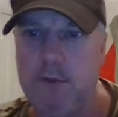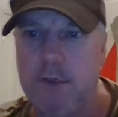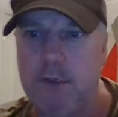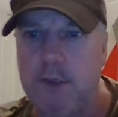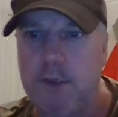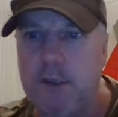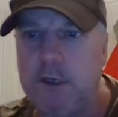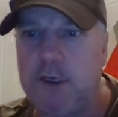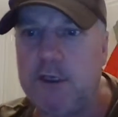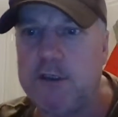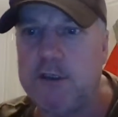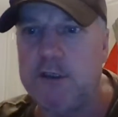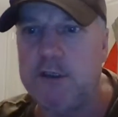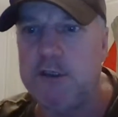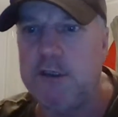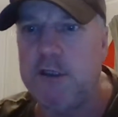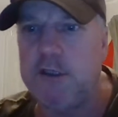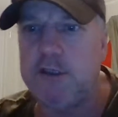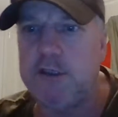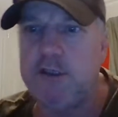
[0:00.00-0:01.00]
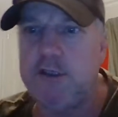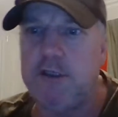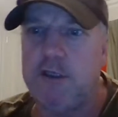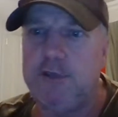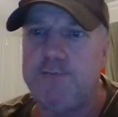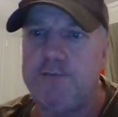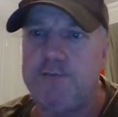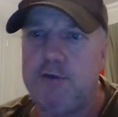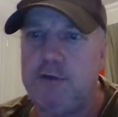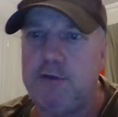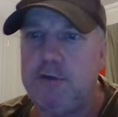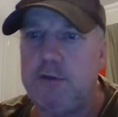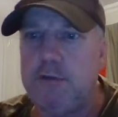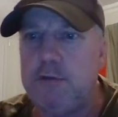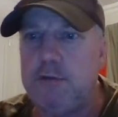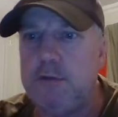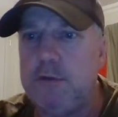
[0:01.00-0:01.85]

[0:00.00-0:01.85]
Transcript: Oh, good night, yo, Paul.